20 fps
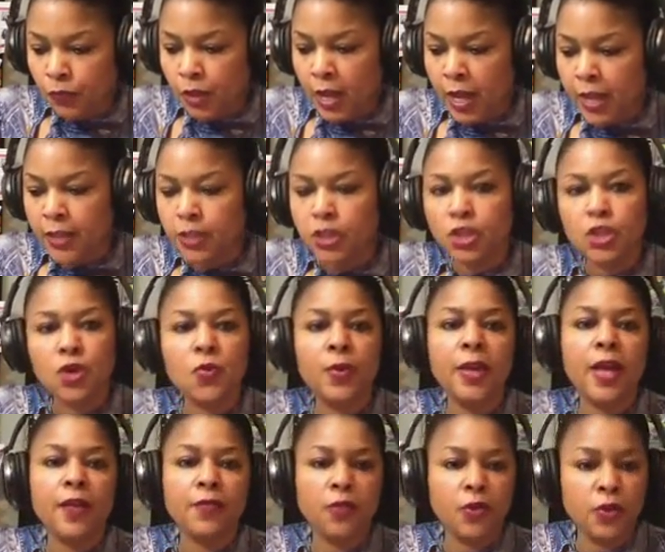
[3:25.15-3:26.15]
And so we
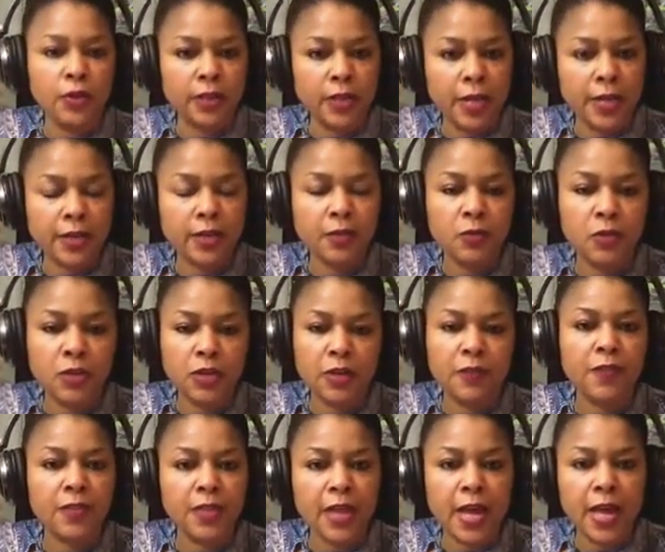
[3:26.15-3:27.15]
have an online community
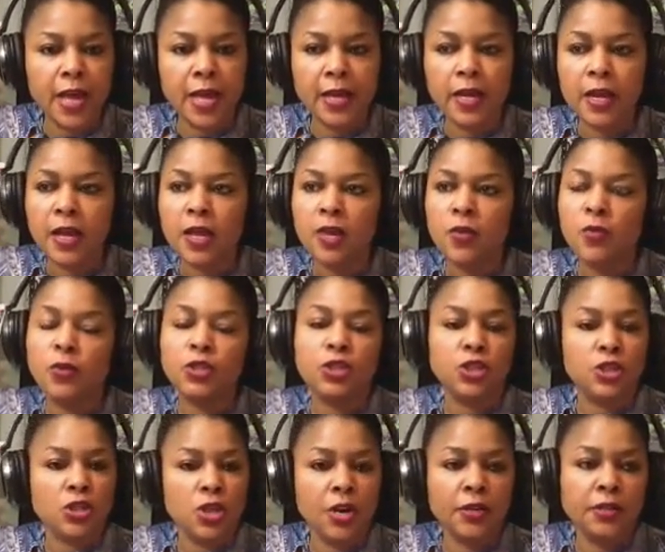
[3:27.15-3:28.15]
for that, which
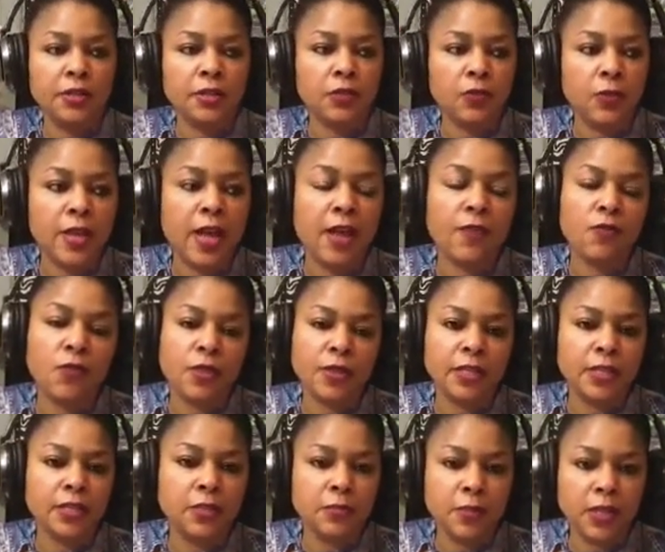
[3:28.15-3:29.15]
starts, we have one
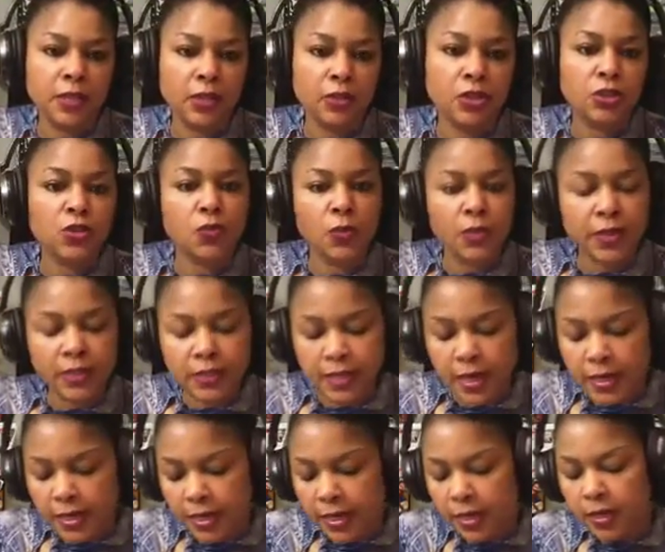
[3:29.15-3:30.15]
this month on the
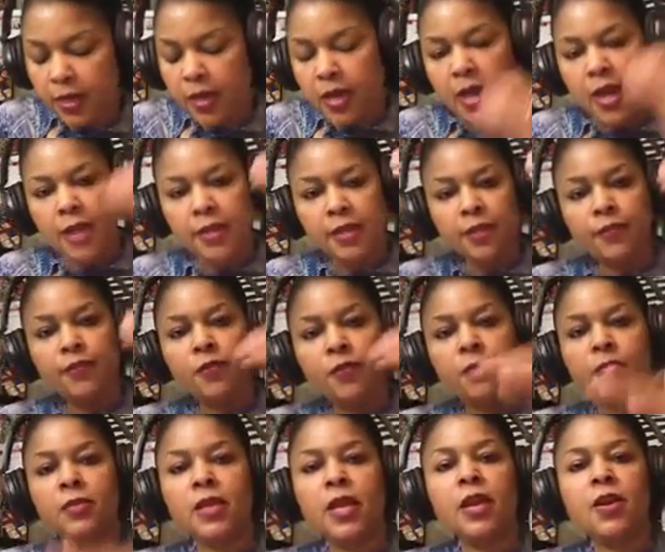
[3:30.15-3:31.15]
22nd. And then from
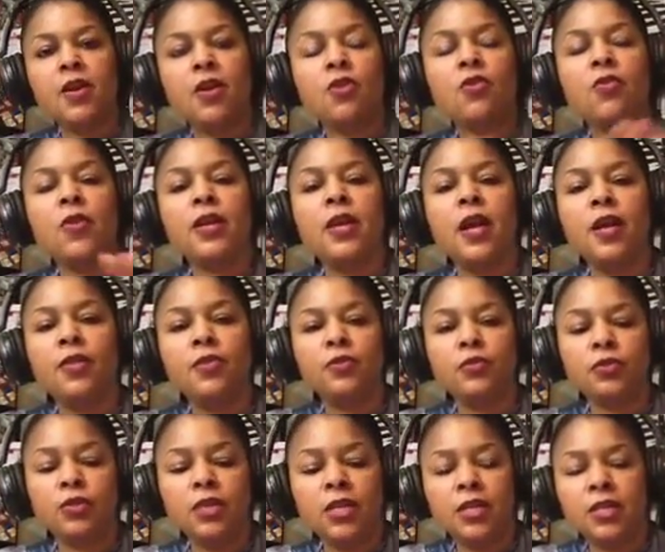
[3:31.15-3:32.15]
there, I created other
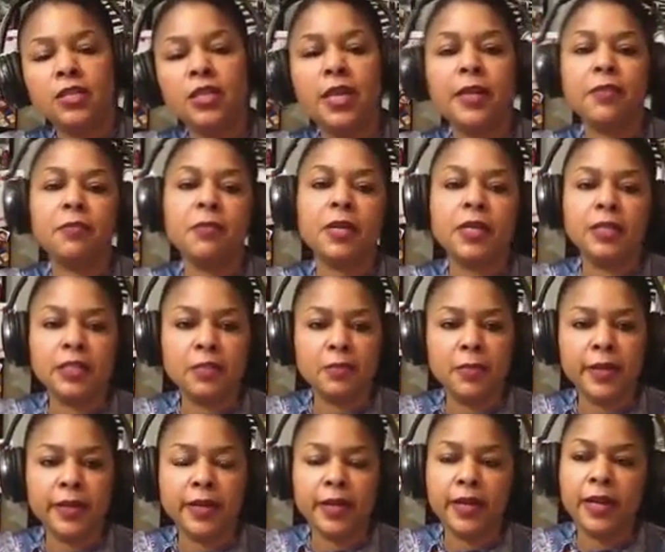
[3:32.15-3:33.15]
routines like Meatless
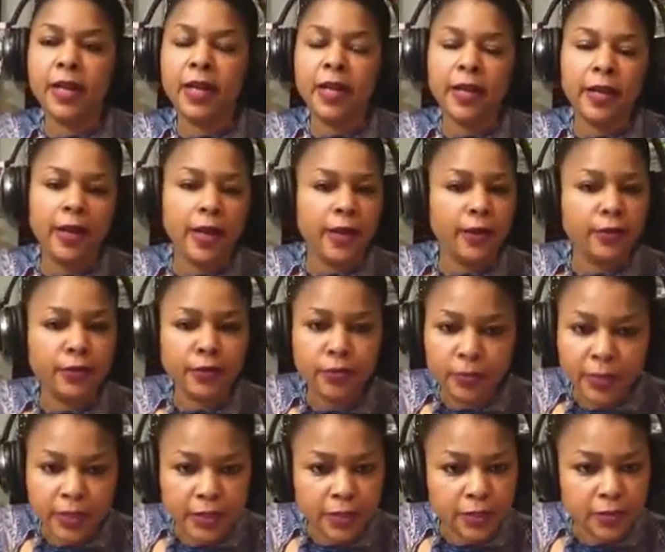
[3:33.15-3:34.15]
Monday. I don't do
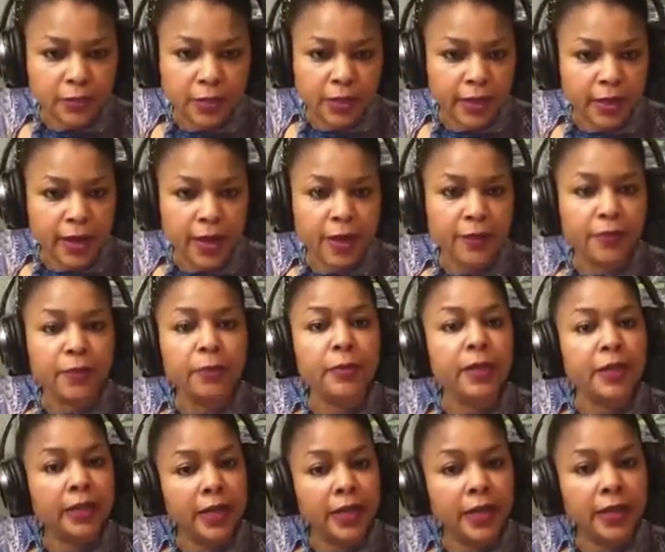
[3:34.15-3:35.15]
Meatless Monday every
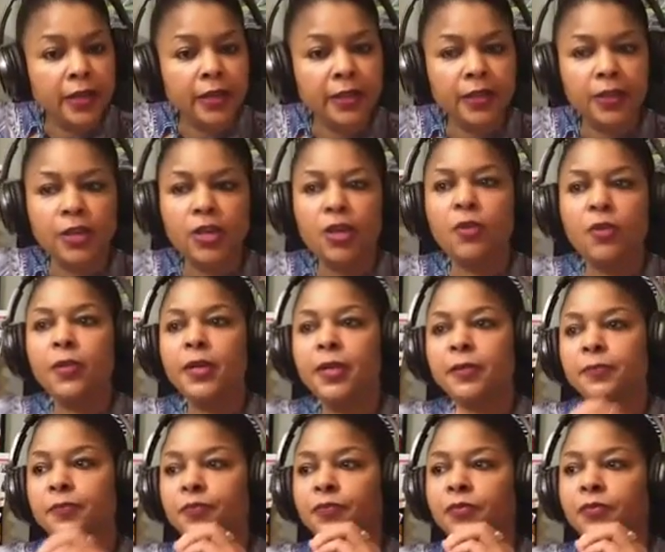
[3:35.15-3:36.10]
Monday, but